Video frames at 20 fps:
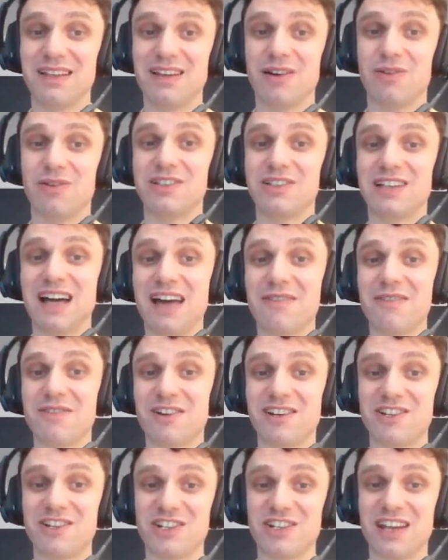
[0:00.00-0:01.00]
On
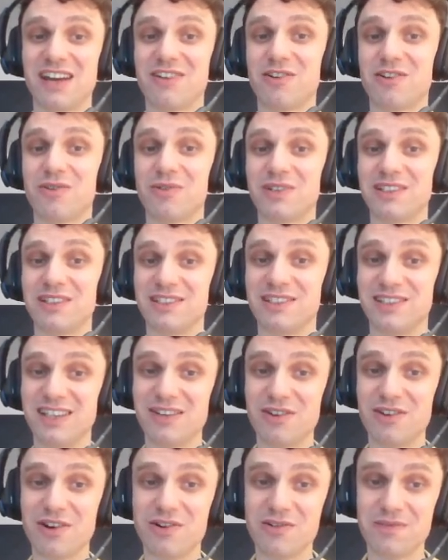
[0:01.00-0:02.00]
average, error is
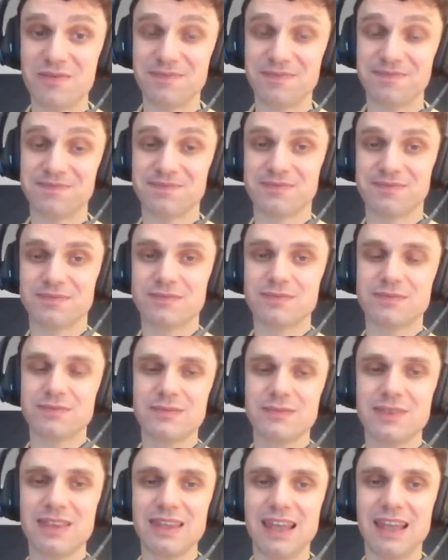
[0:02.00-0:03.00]
0,
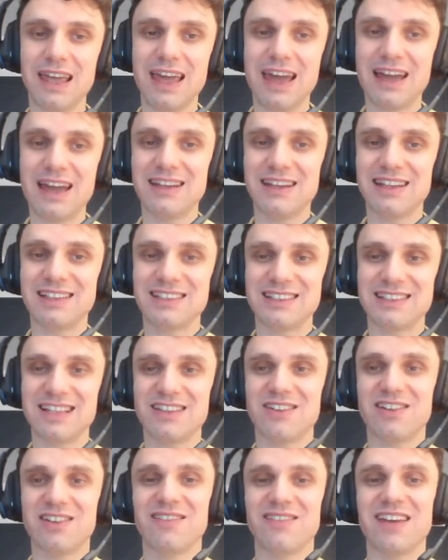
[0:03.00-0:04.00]
and its
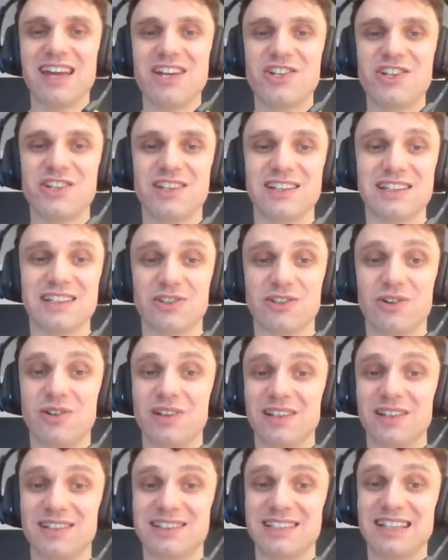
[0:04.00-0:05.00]
standard deviation is
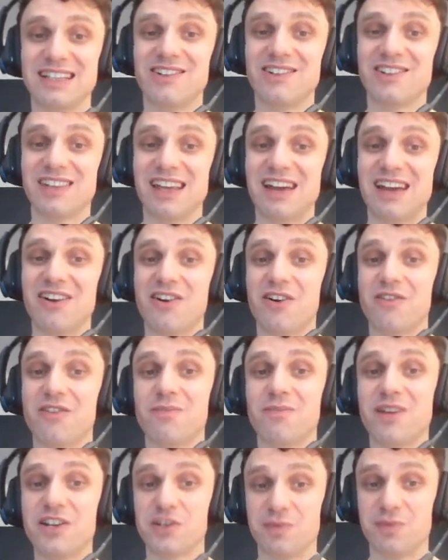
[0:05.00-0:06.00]
called standard error of
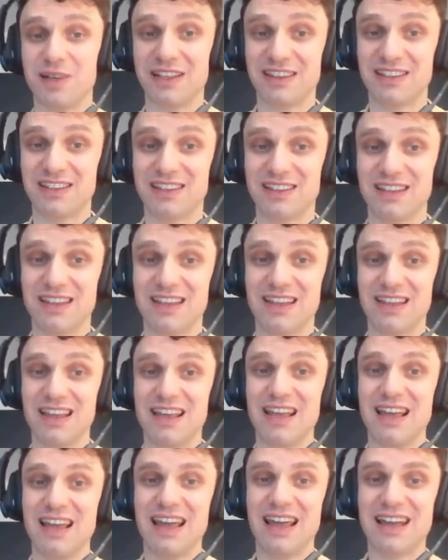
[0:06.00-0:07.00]
measurement.
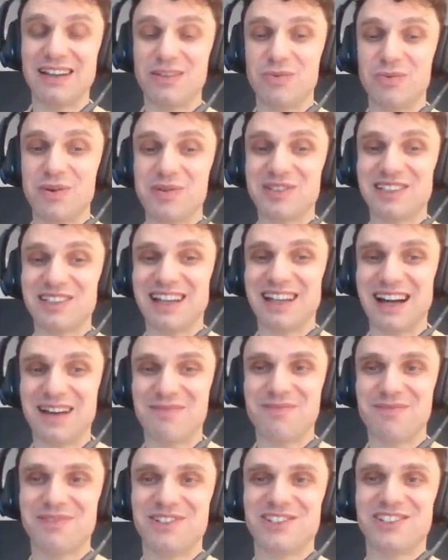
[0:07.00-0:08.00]
And we will come
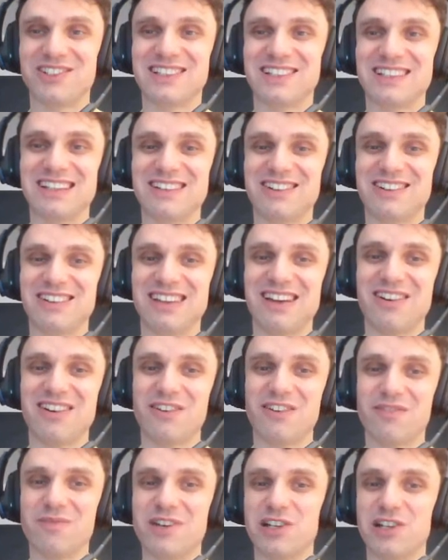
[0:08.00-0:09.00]
to the standard error
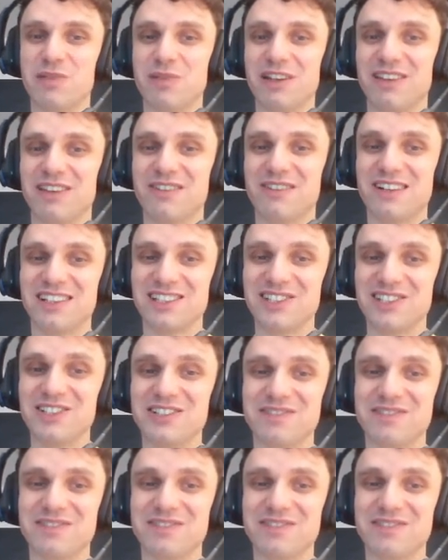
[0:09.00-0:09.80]
of measurement very soon.